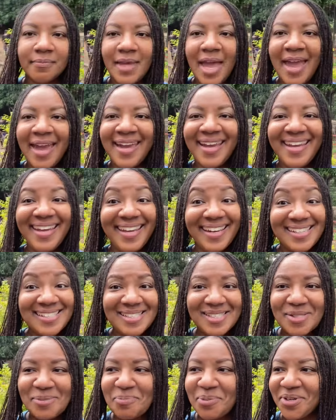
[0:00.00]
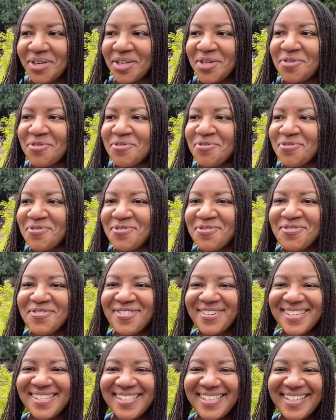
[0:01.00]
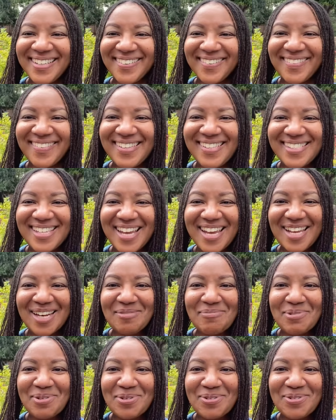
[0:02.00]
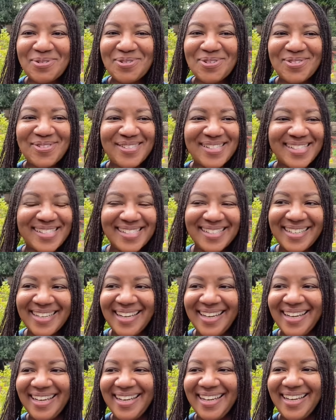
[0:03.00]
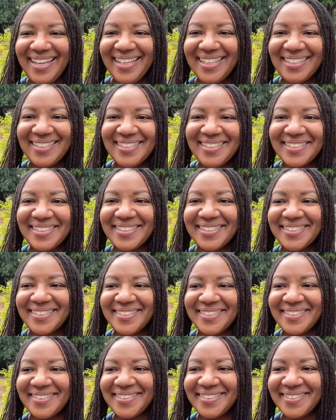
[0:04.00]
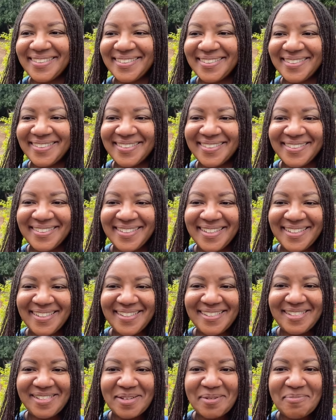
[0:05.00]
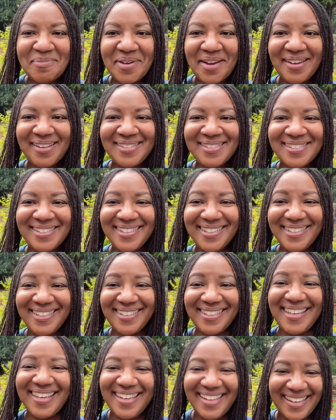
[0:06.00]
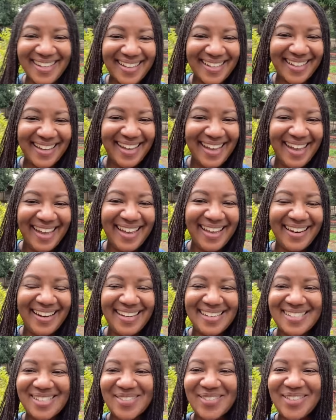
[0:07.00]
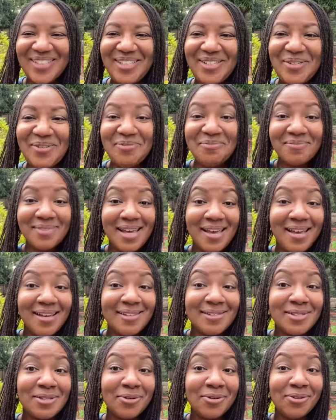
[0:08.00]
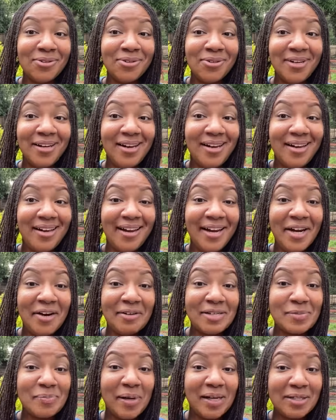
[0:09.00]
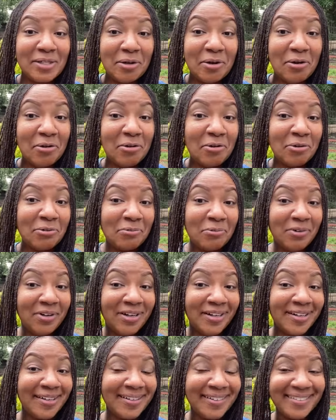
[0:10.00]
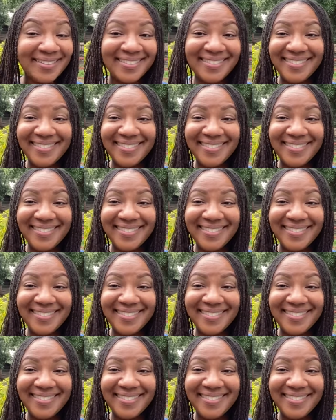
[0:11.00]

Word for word: Yes, it's pretty cool seeing all these animals and uh, the chimpanzees. They're so cute. So Aaron's about to hold one.